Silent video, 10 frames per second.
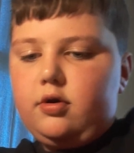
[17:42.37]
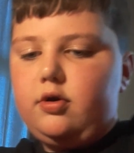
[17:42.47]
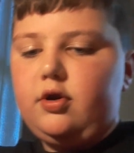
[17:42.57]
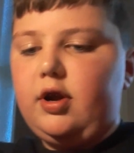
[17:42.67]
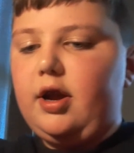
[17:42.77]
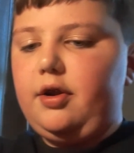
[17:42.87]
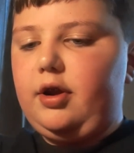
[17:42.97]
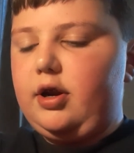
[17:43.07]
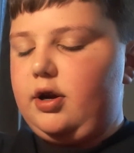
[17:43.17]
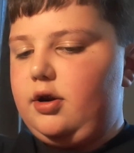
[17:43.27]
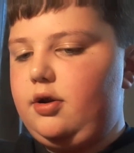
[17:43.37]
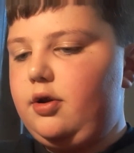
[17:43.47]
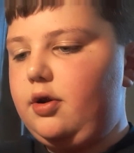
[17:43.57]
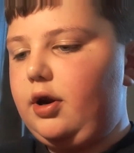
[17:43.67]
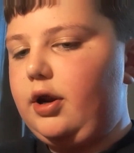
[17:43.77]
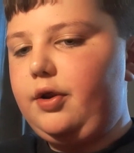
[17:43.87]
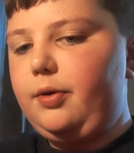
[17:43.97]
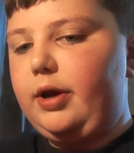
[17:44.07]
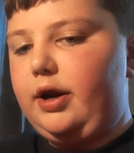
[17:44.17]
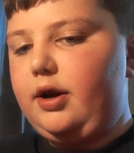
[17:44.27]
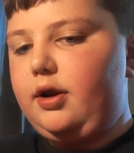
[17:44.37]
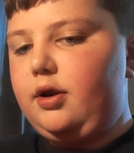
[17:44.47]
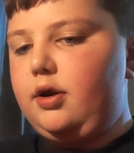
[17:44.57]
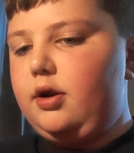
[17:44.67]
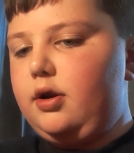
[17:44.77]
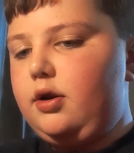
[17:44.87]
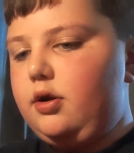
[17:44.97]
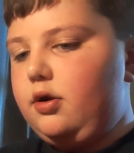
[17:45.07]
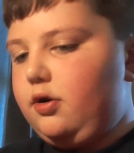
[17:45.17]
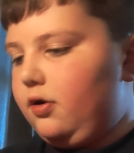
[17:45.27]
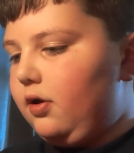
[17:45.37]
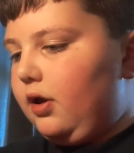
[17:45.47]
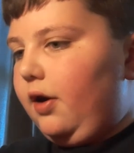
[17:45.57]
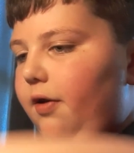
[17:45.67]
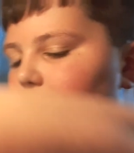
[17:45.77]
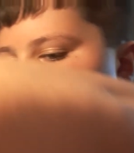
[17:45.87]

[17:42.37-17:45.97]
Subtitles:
So yeah, you're gonna do that. Now, if you